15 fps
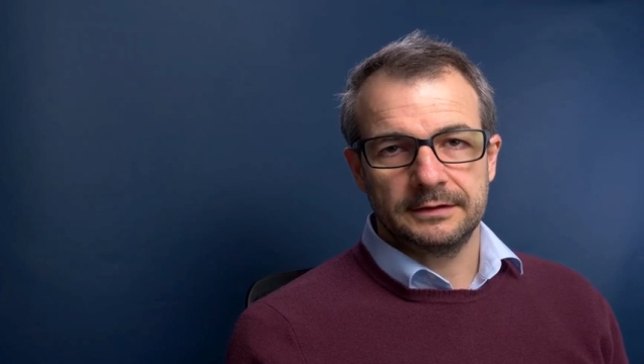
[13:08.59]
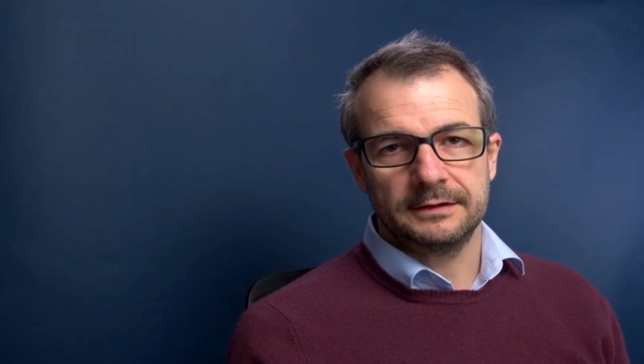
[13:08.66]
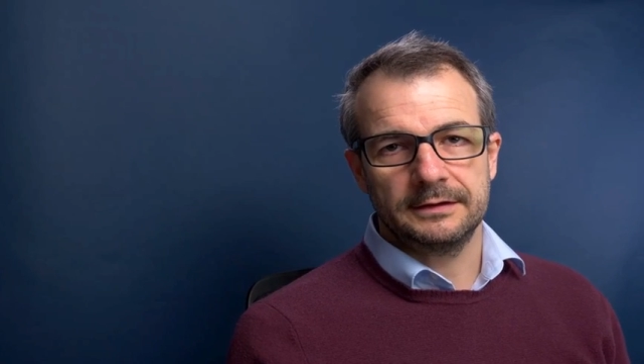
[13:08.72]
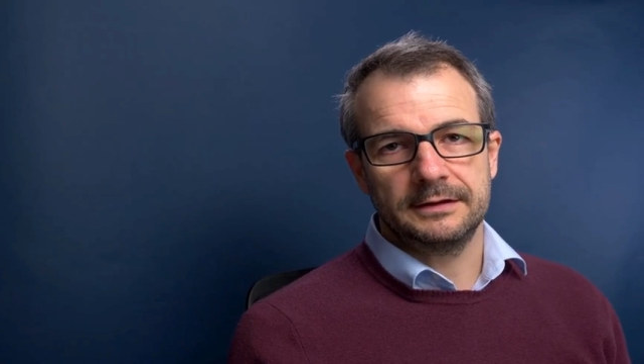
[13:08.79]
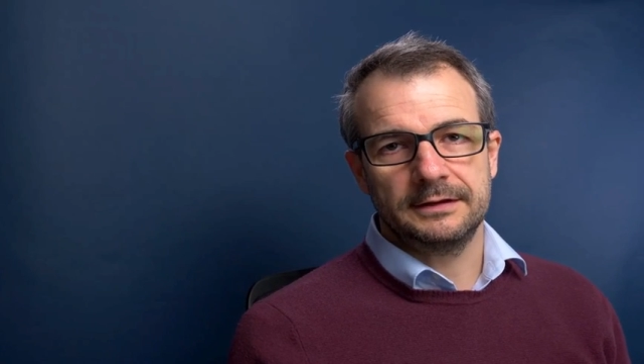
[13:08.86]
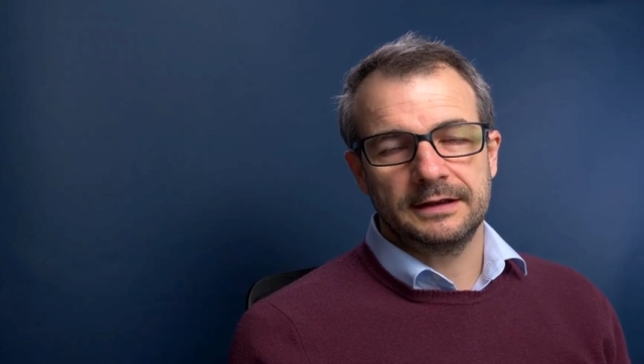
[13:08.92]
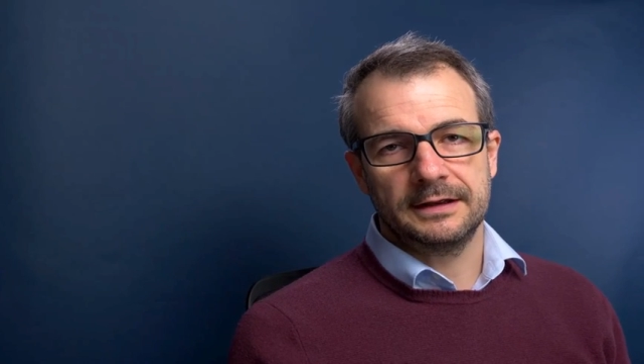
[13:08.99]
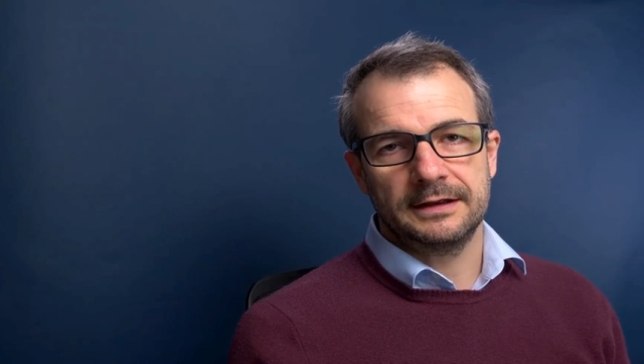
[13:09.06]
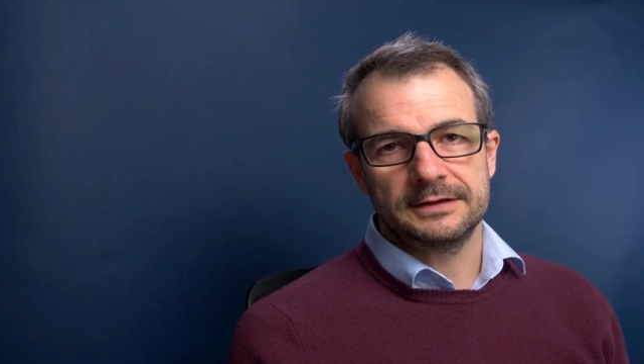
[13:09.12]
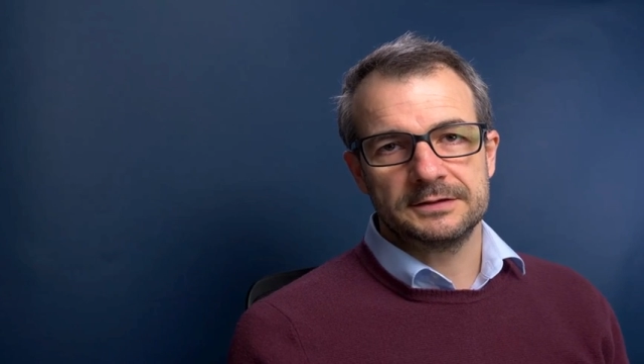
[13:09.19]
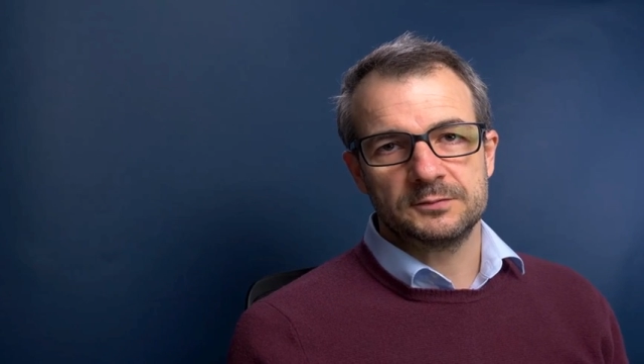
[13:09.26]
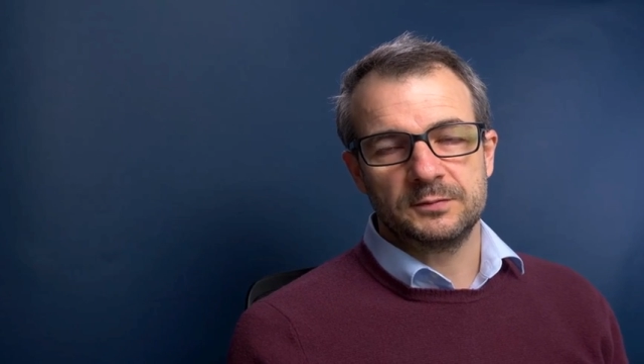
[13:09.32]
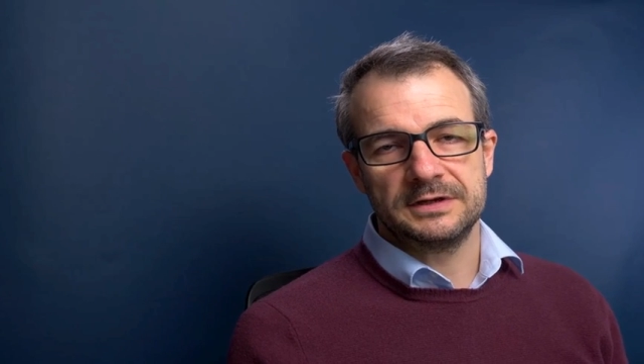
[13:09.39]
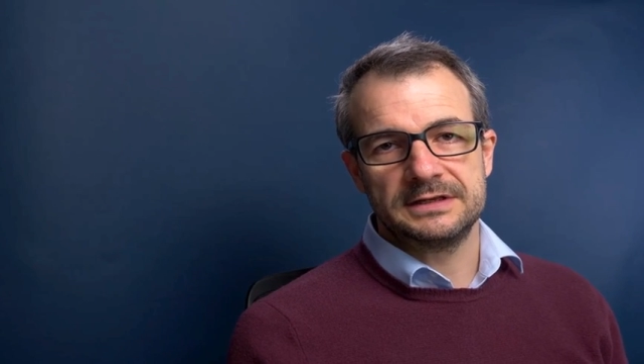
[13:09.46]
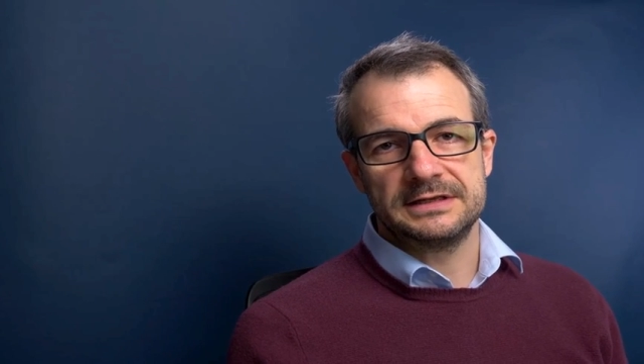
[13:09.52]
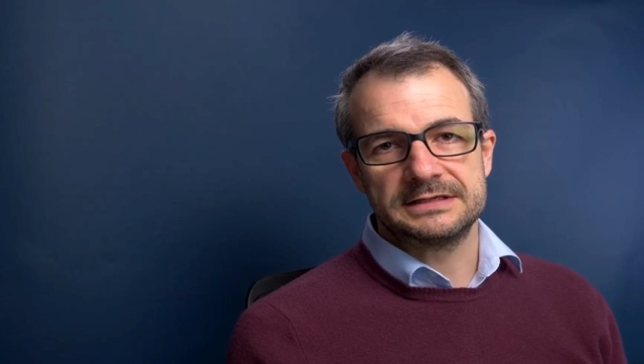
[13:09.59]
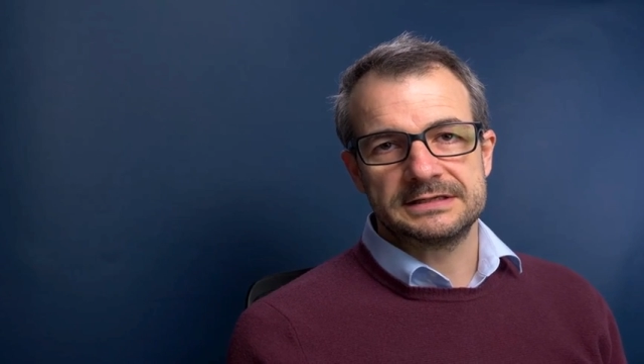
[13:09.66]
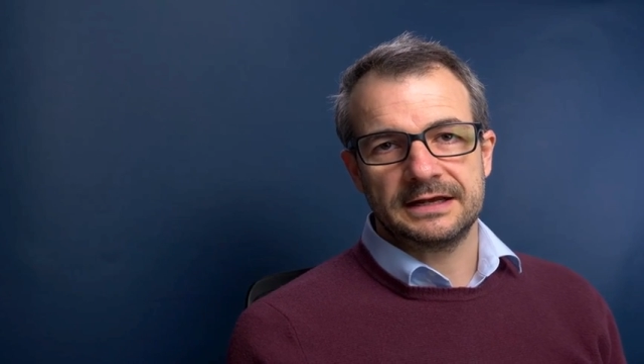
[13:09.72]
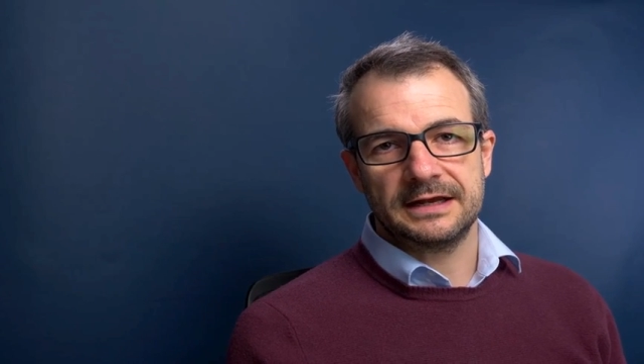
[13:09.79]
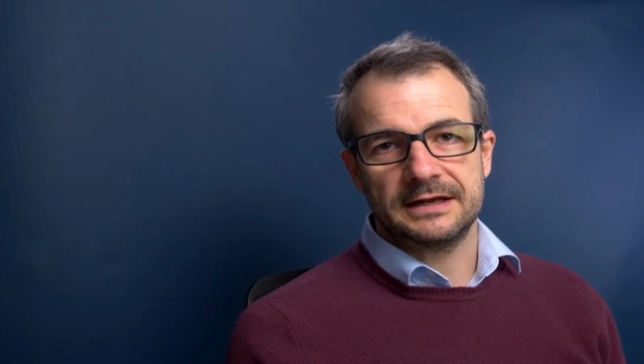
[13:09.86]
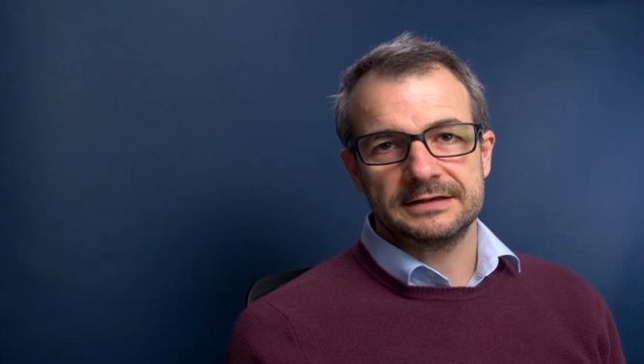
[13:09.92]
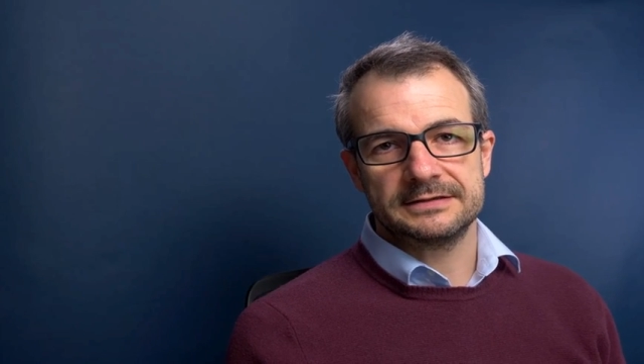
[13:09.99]
that we
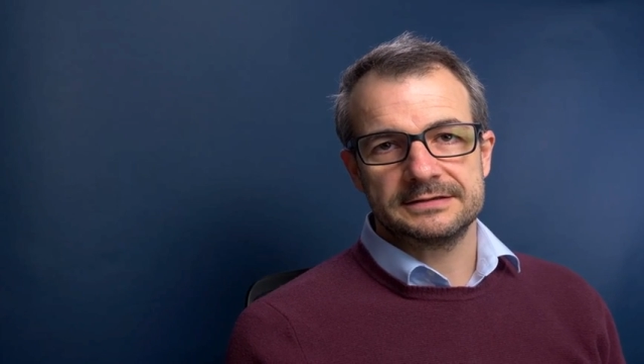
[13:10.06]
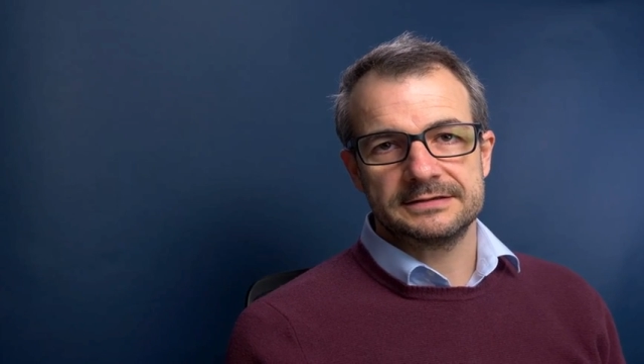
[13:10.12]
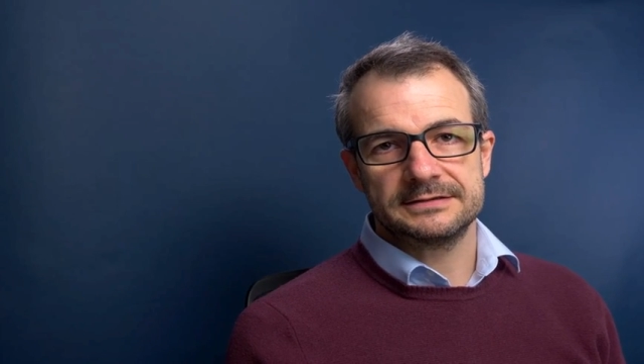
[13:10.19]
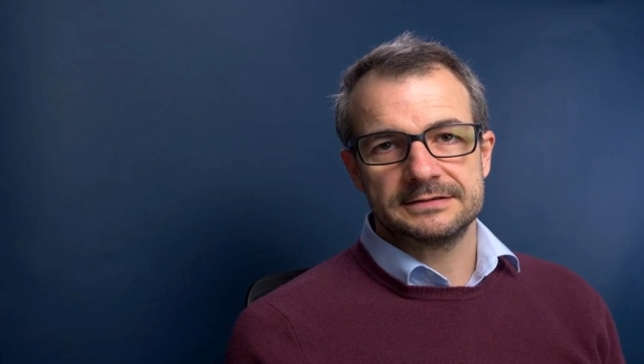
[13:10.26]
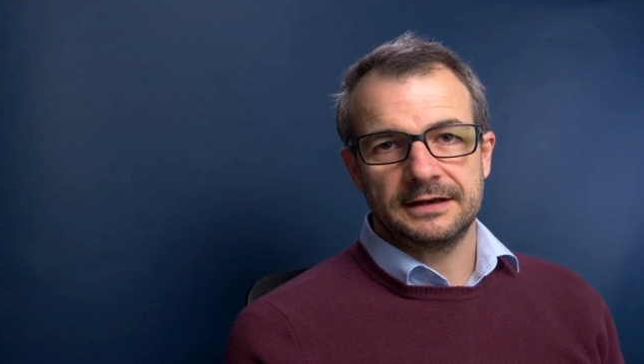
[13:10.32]
discussed